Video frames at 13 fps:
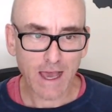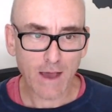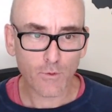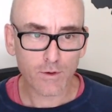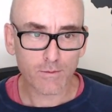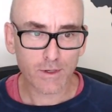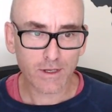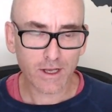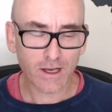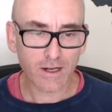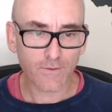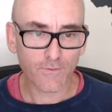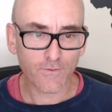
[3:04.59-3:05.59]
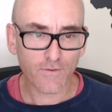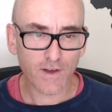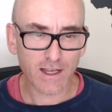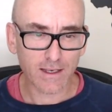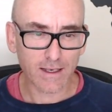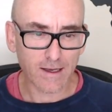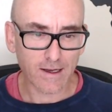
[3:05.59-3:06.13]
That would be kind of
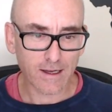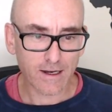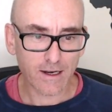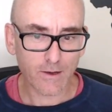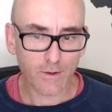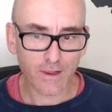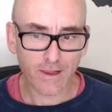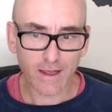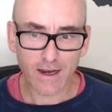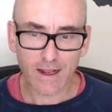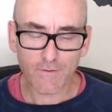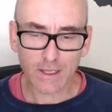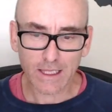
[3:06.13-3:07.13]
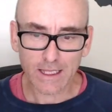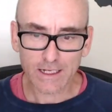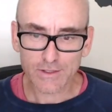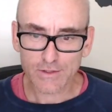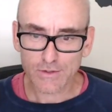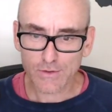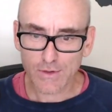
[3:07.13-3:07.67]
fun. I don't know whether they'd ever let
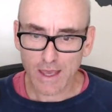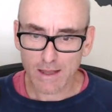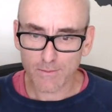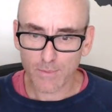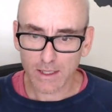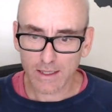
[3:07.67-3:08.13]
us do that,